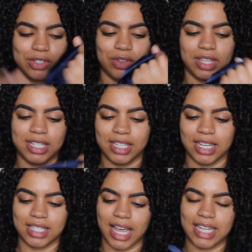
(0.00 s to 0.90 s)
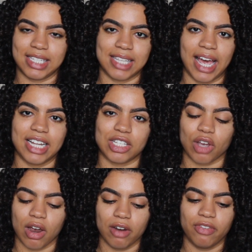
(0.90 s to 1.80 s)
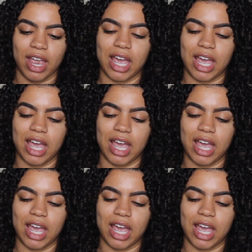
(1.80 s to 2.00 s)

So this is a satin scarf